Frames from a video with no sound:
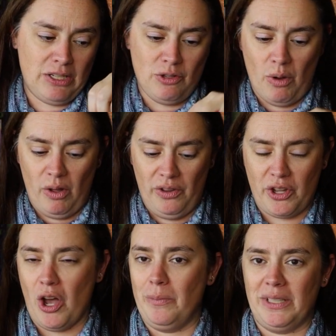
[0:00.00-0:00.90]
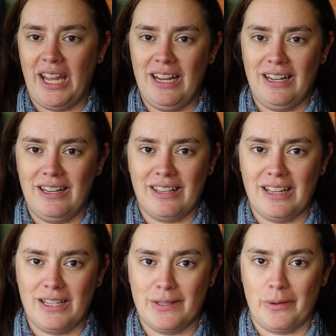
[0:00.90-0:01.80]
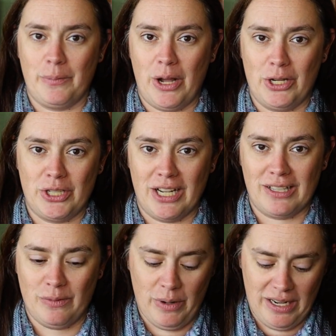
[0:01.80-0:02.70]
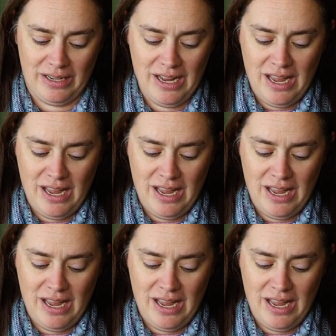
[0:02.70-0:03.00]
do all the complicated things for projects when